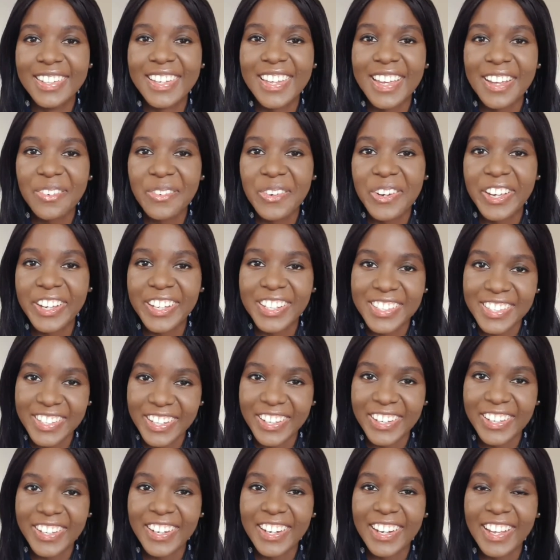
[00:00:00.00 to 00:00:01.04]
get work
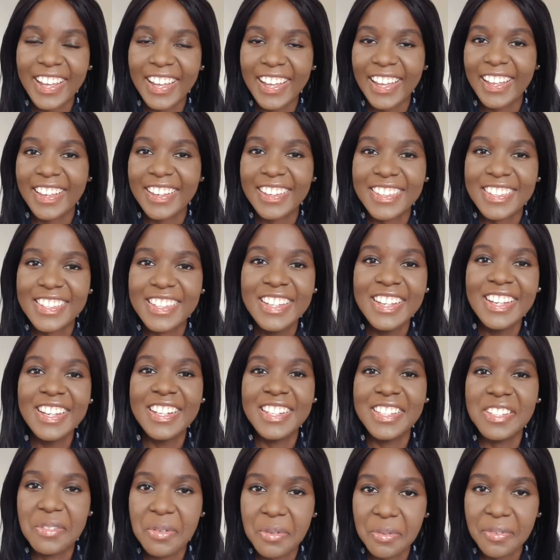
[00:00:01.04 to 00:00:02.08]
done and
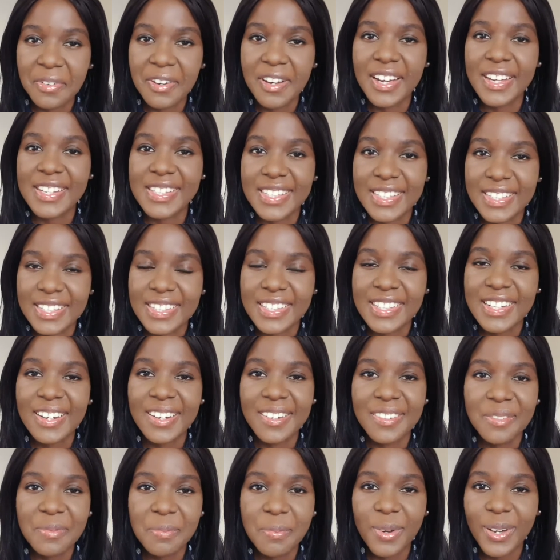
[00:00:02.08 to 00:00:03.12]
to revise and
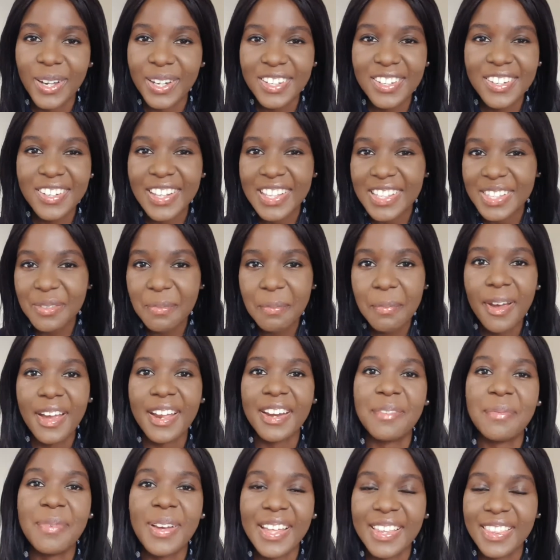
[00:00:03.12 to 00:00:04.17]
stuff. But you know, that's a
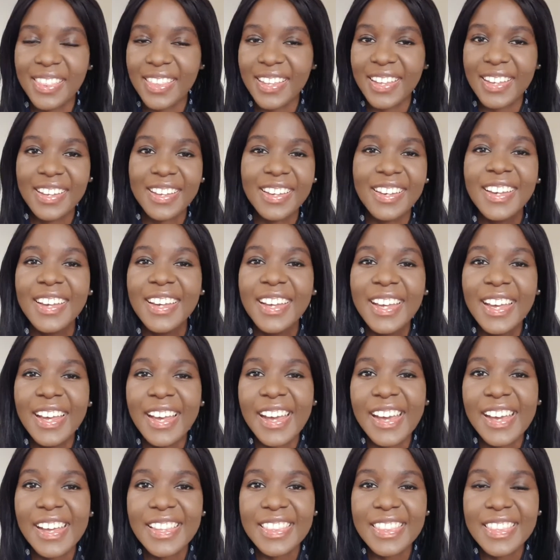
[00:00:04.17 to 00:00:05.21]
minor bad thing,
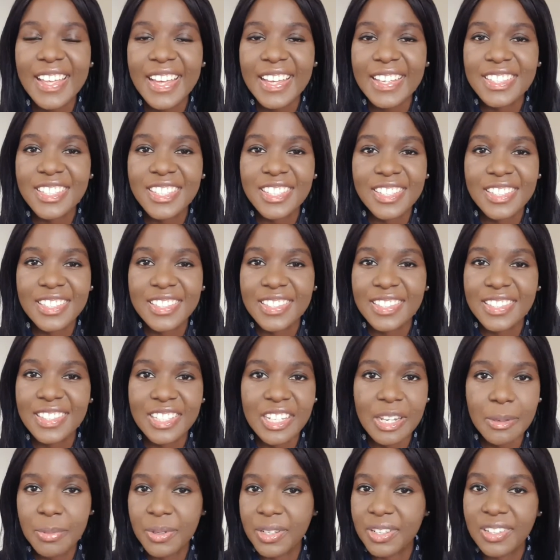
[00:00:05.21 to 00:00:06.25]
and that's just
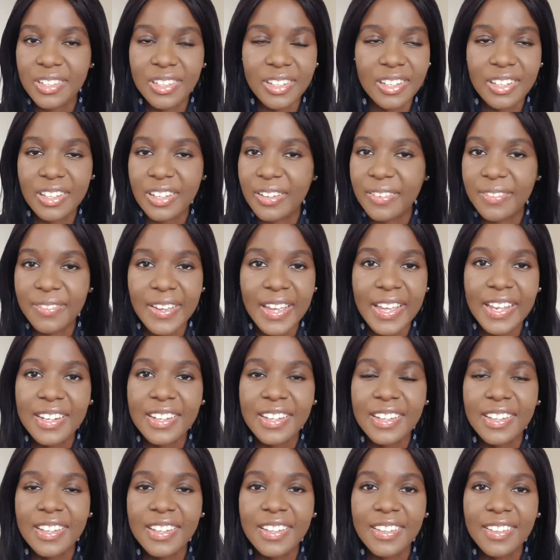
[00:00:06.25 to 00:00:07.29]
typical of
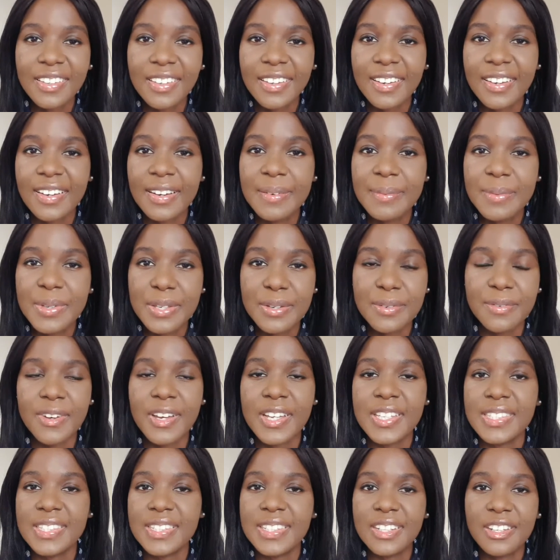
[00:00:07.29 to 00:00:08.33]
any um,
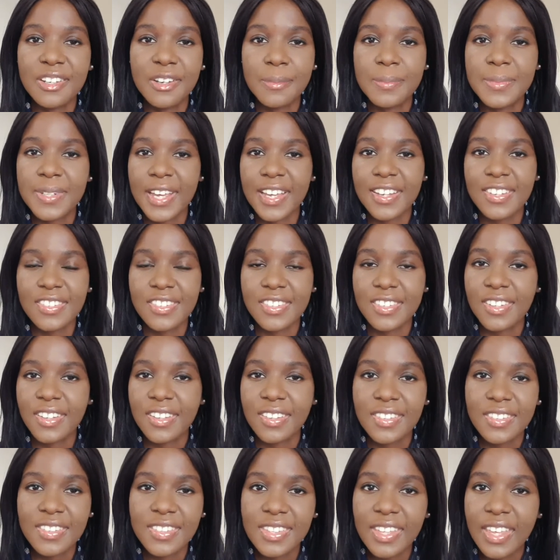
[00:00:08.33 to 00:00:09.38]
university accommodation. You
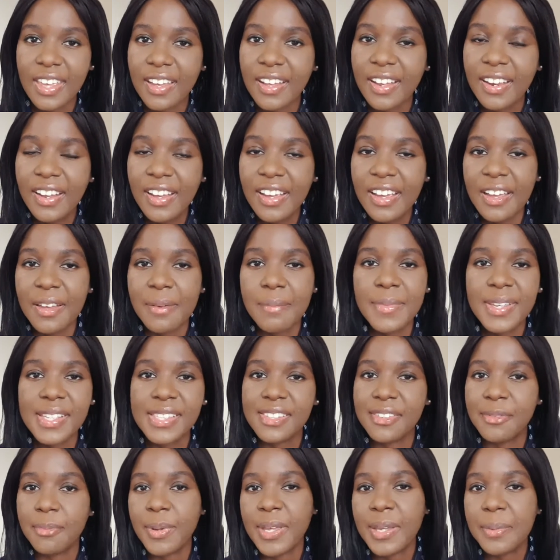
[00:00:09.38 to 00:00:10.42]
just get a
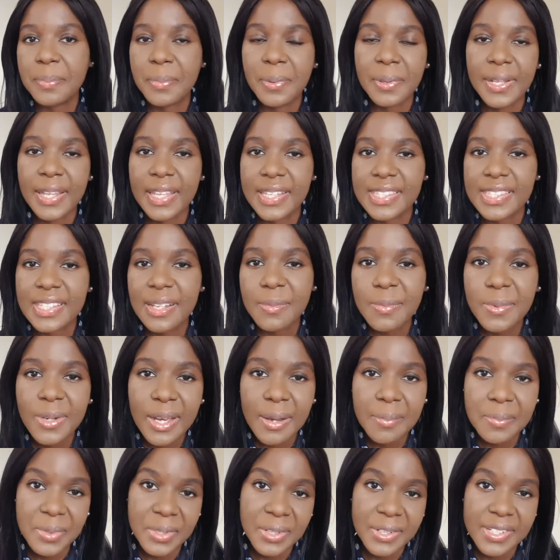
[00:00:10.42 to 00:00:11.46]
mix of people, and
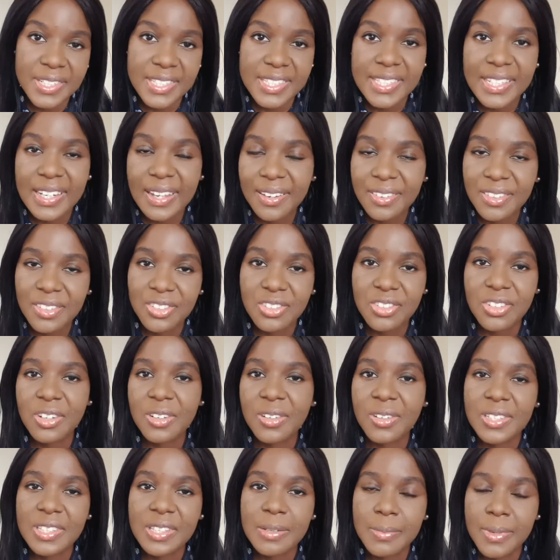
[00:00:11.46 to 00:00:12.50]
sometimes you understand your
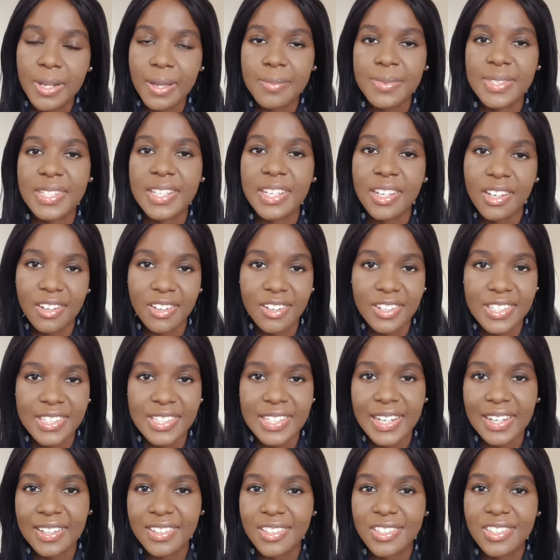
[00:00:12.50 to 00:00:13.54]
struggle, sometimes they don't
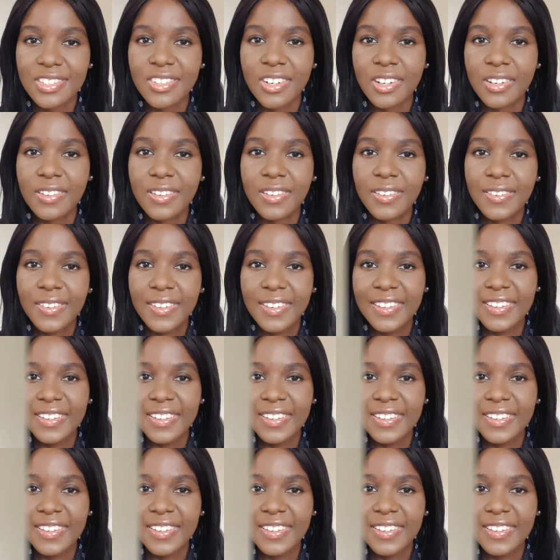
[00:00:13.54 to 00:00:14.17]
understand your struggle.